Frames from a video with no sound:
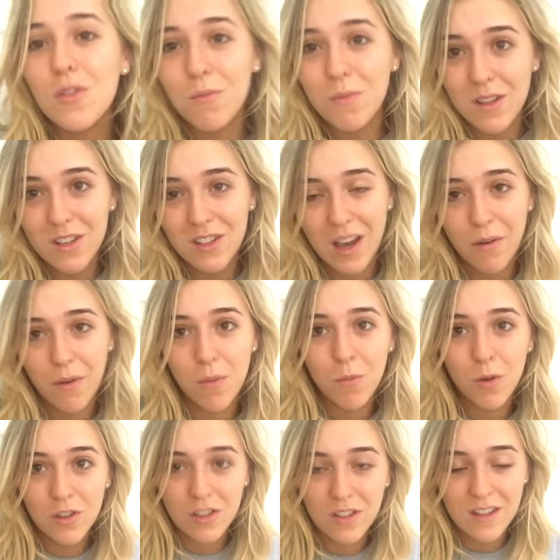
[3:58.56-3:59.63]
Jump in the shower and
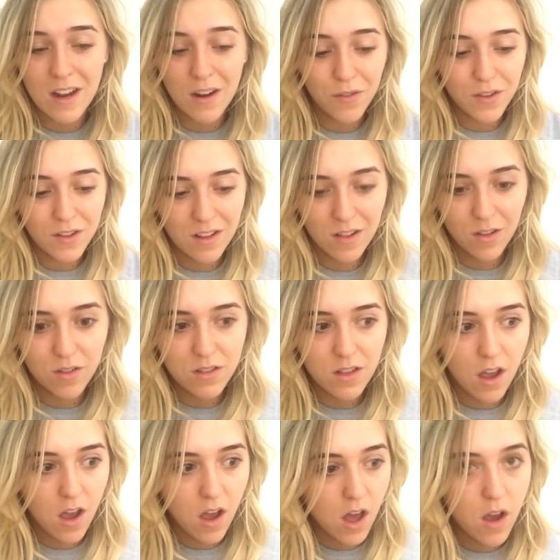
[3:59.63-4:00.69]
wash this tan off because it looks
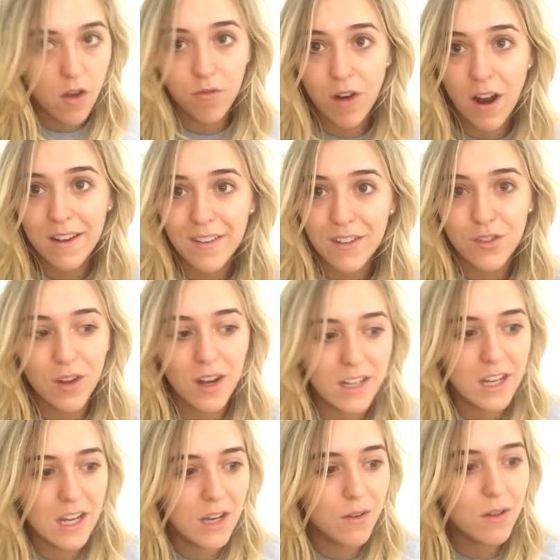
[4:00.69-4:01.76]
horrendous
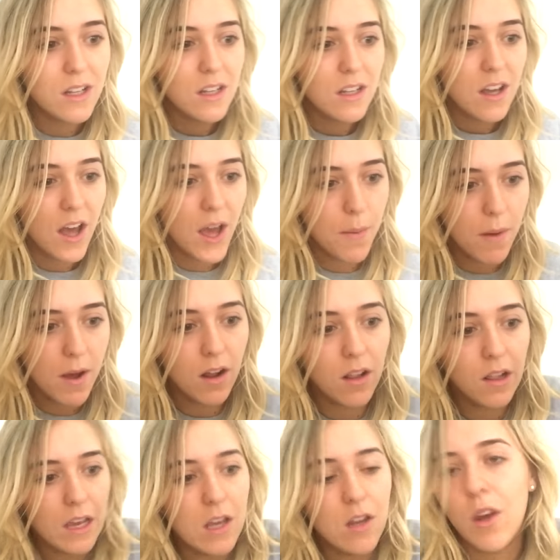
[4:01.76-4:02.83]
right now. And I'll
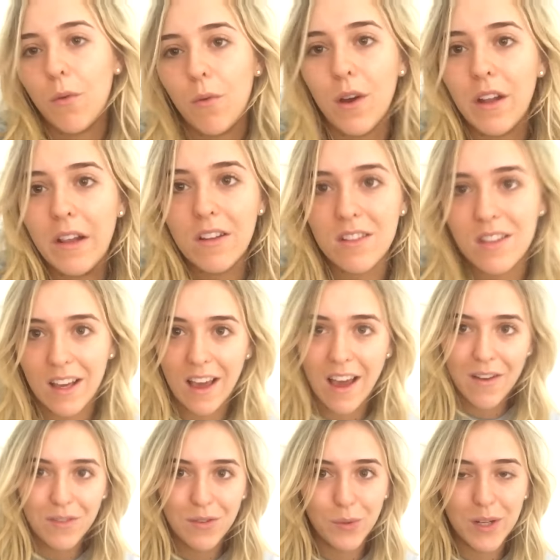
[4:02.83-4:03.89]
let you know what it looks like
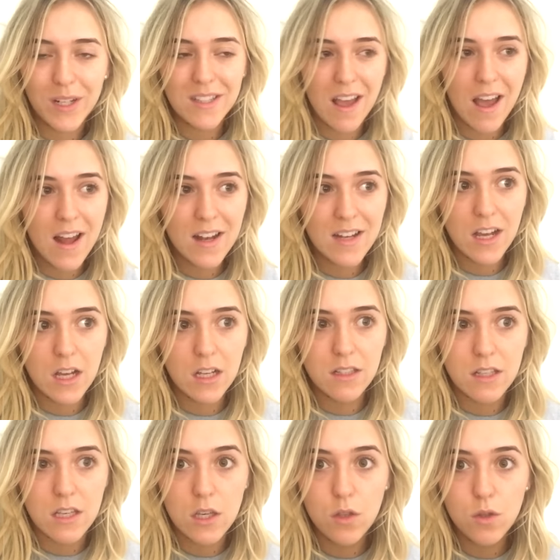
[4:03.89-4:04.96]
afterwards. And I'll
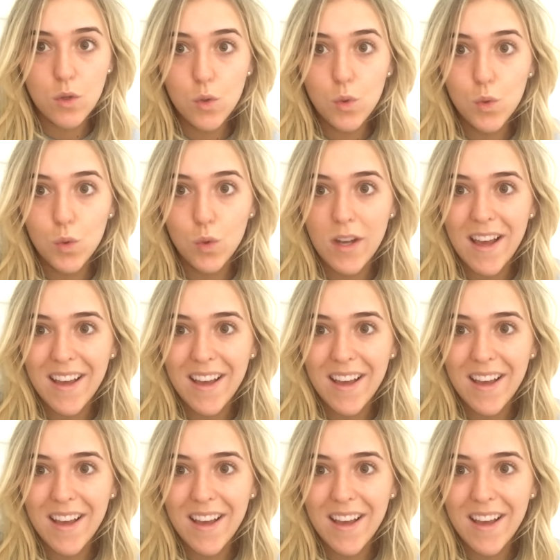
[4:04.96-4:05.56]
see you soon.